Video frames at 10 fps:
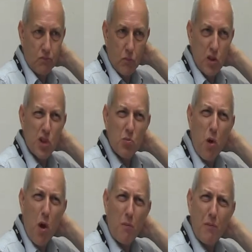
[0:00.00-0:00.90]
which is
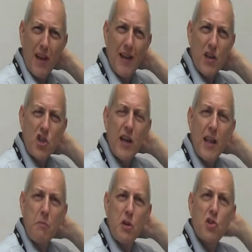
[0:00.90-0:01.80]
what in
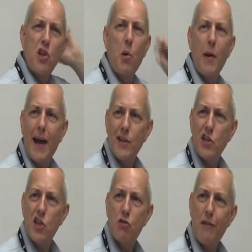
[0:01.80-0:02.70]
engineering we used to know it as,
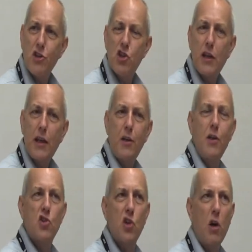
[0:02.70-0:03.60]
and it's gradually
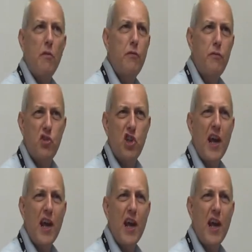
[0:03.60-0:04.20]
sort of